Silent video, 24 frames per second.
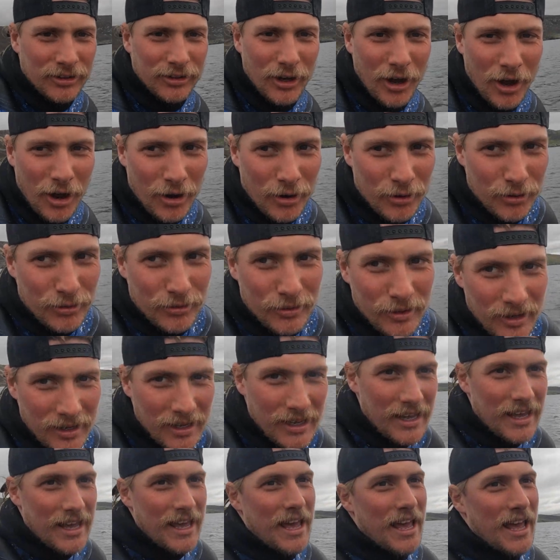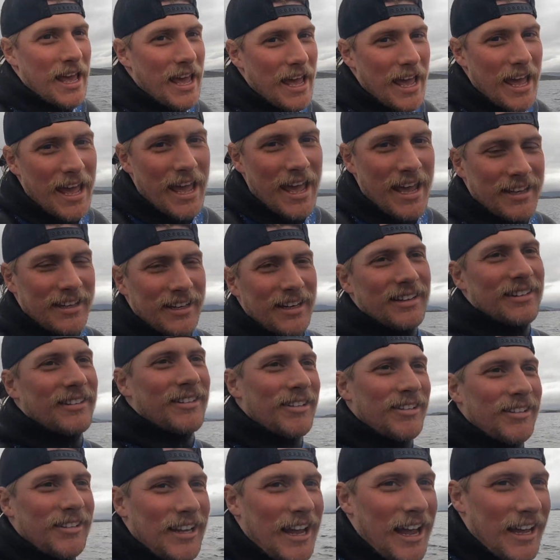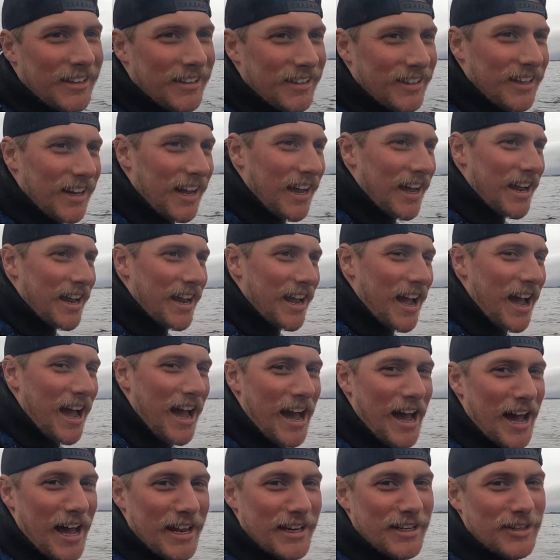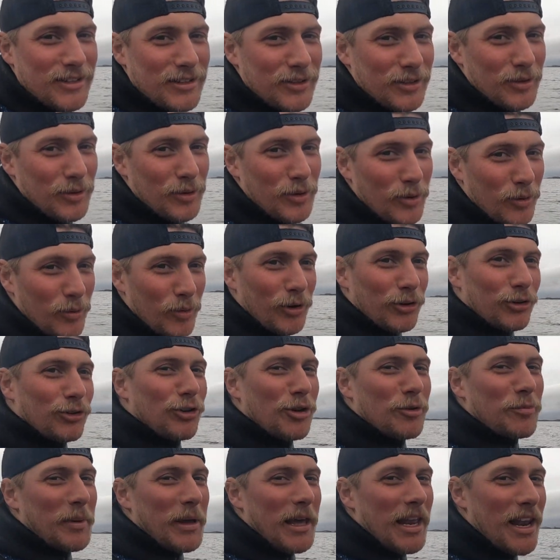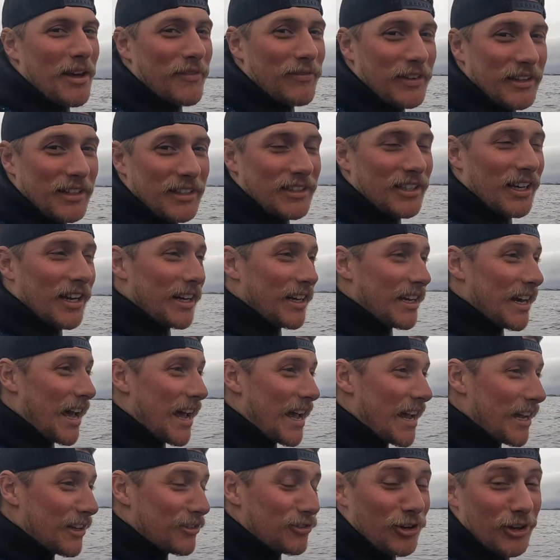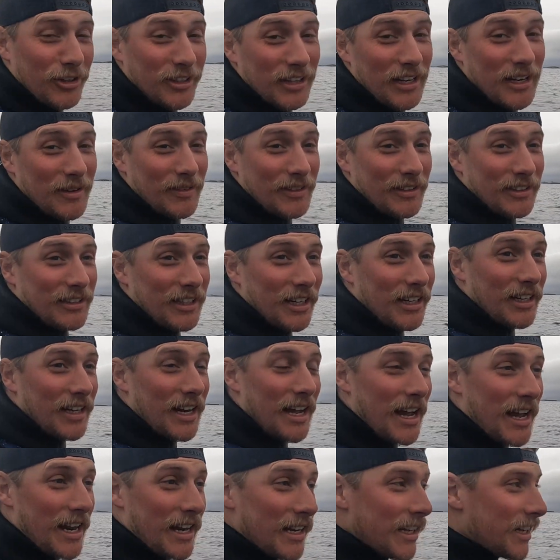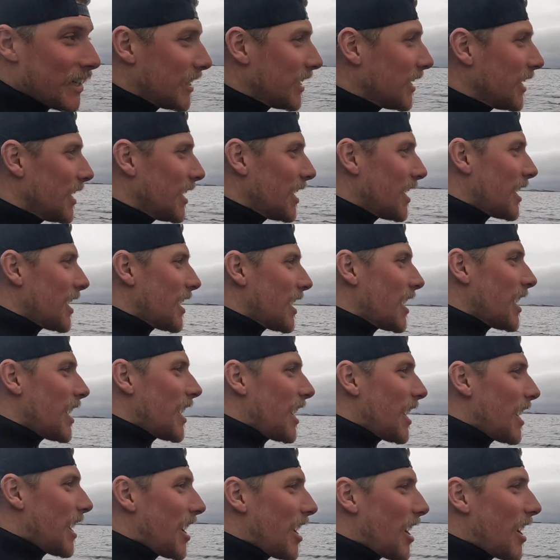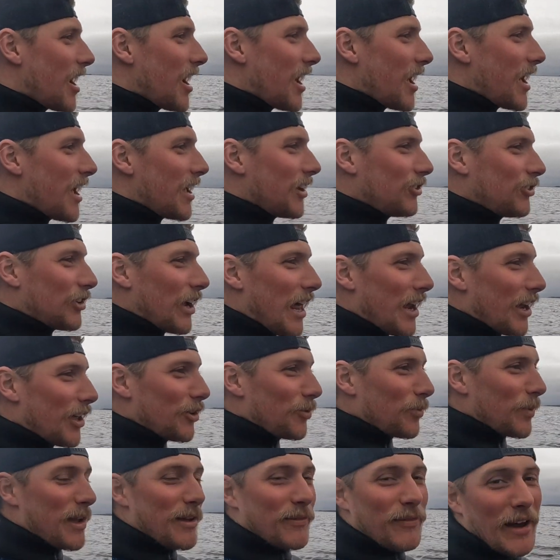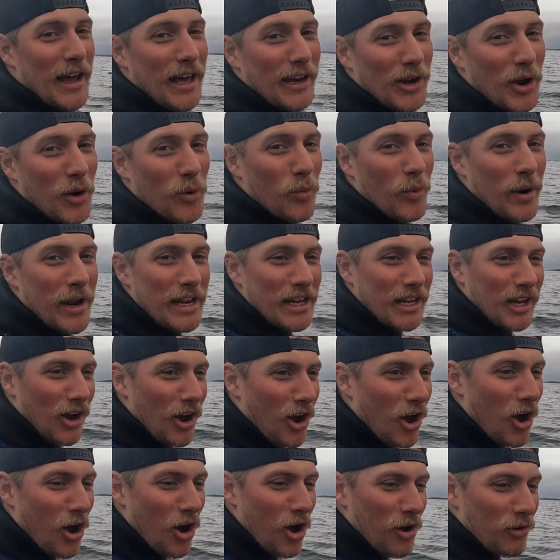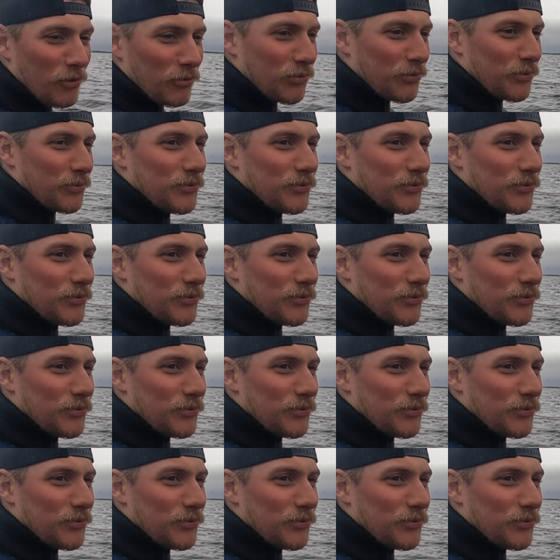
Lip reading: So it is Saturday and what should be a lovely sunny day. It's not a lovely sunny day. In Shetland we've had a week of,